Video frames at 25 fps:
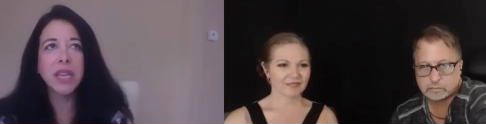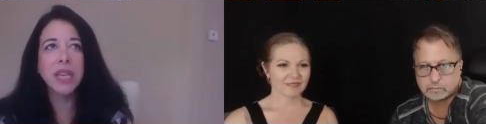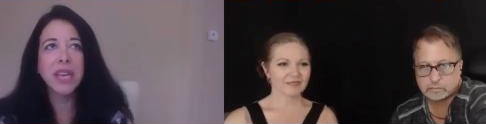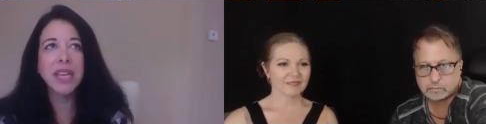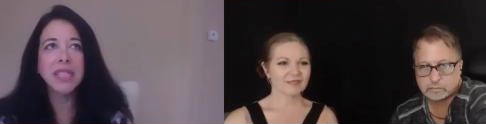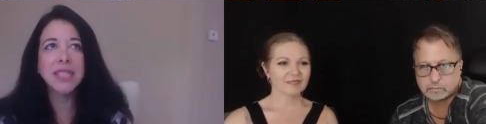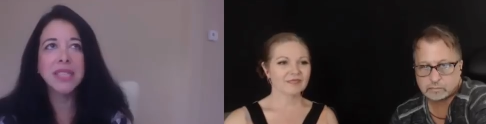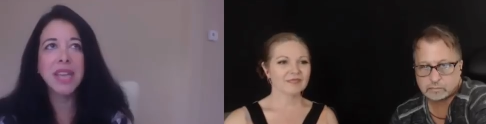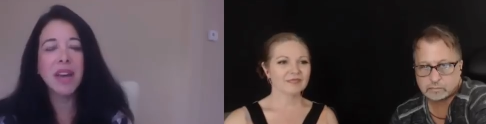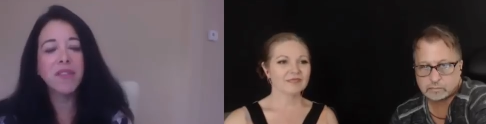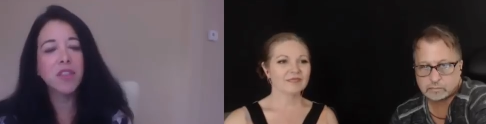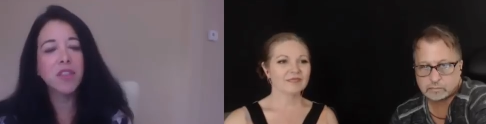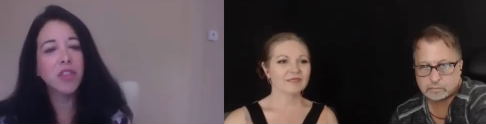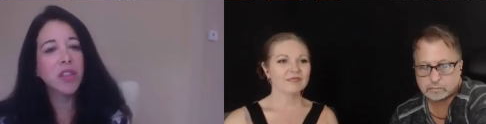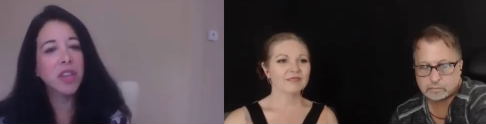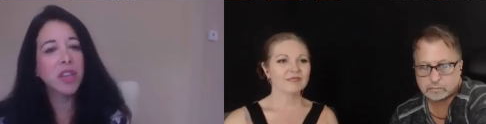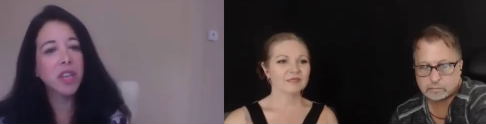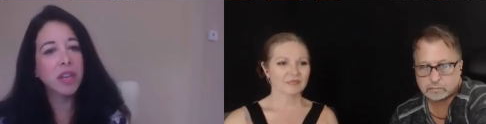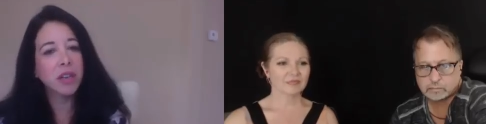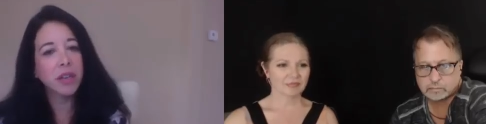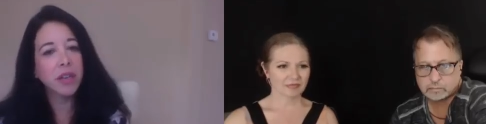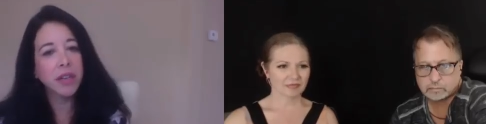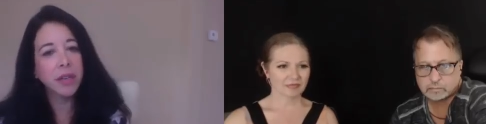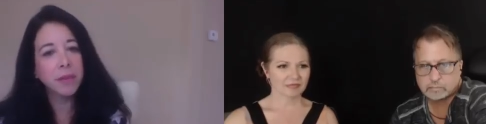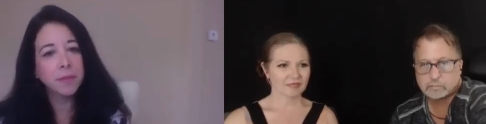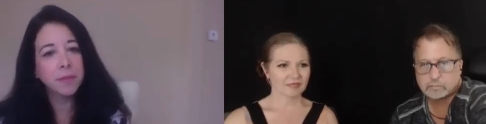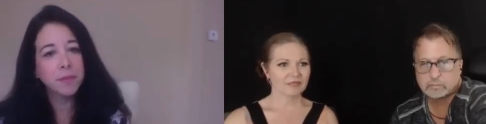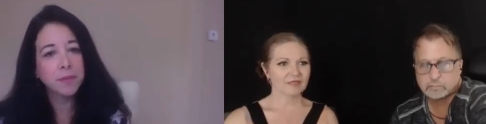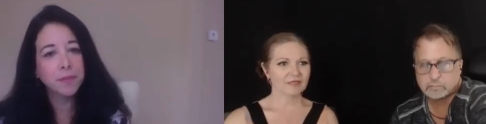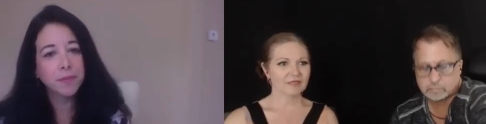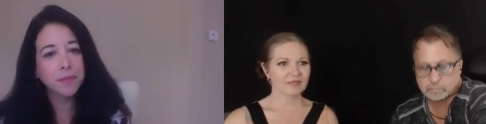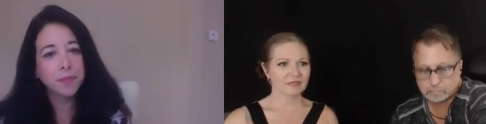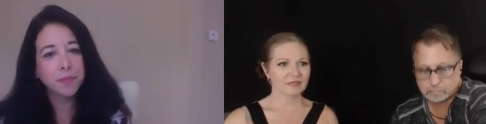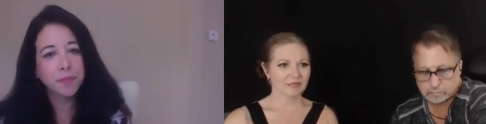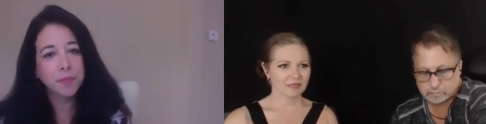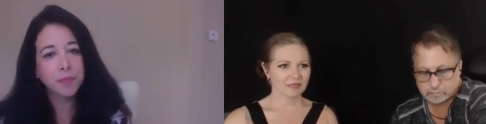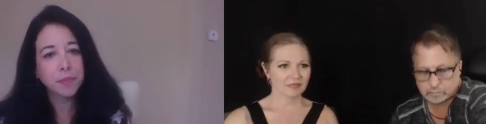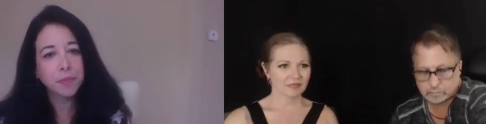Speaker 1: after the hearing.
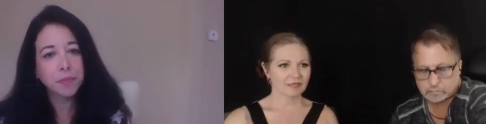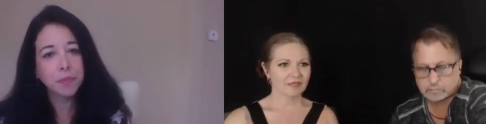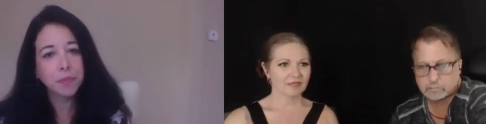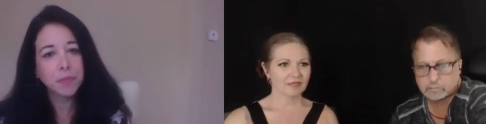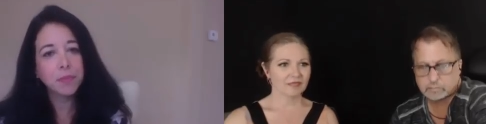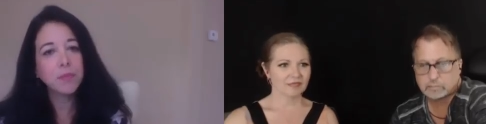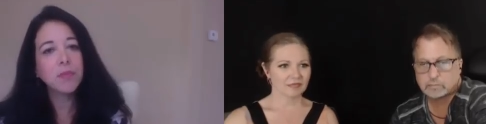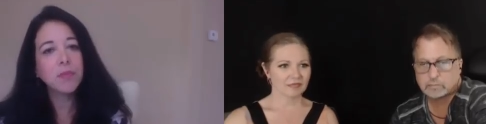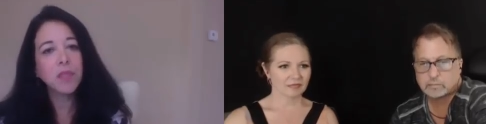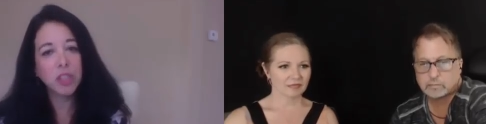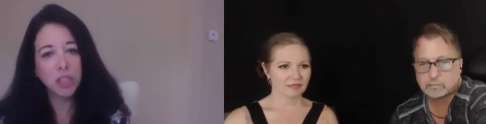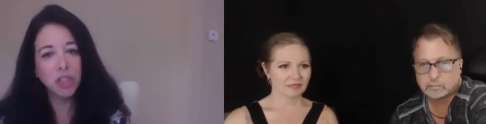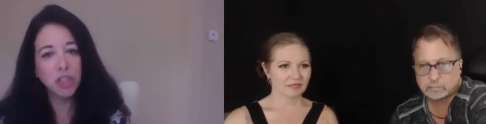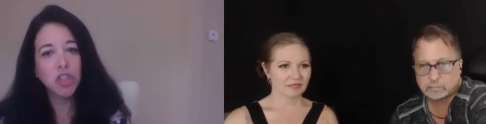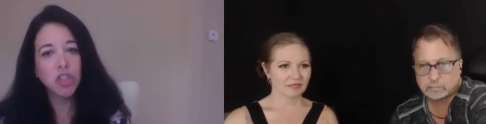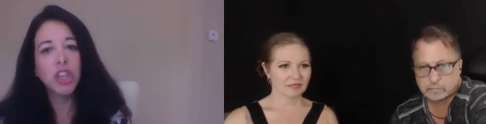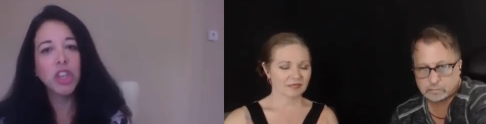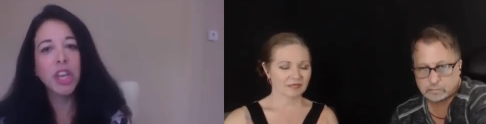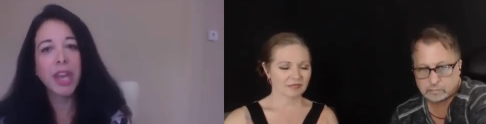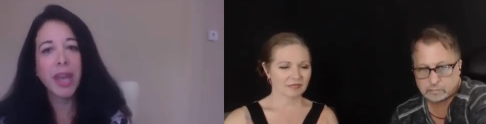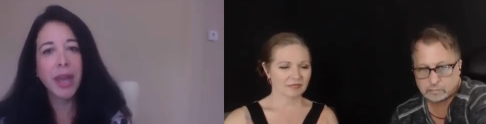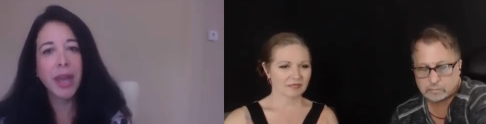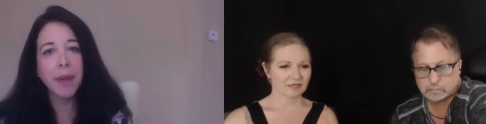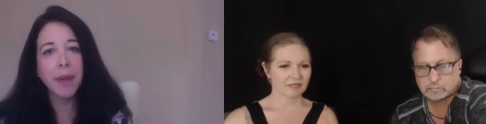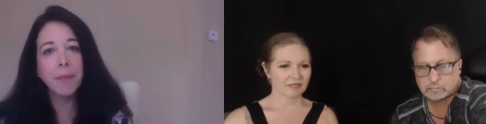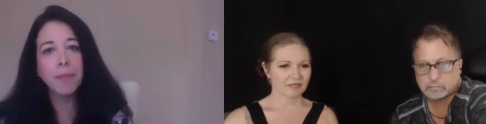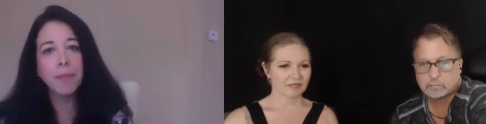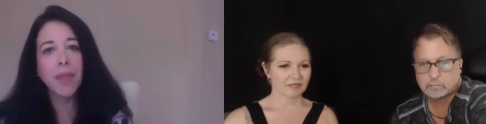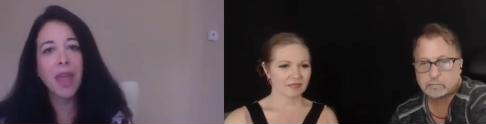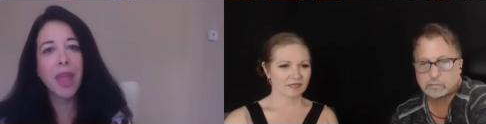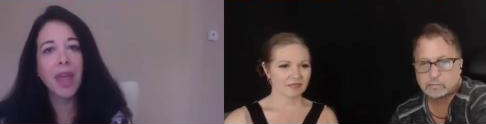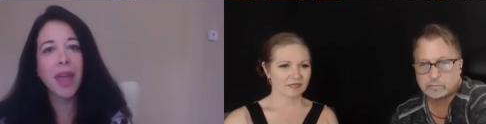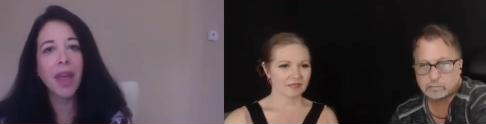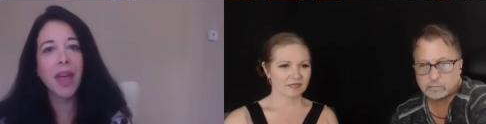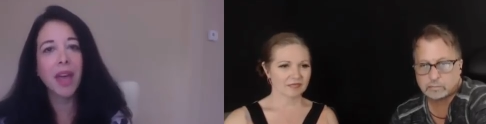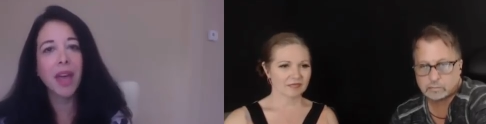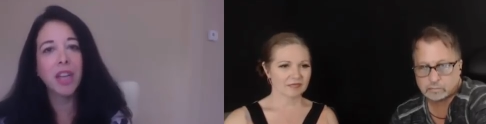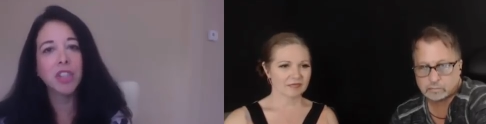She came
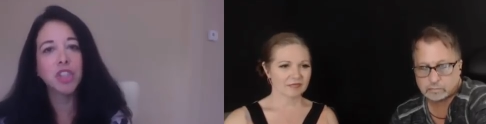and she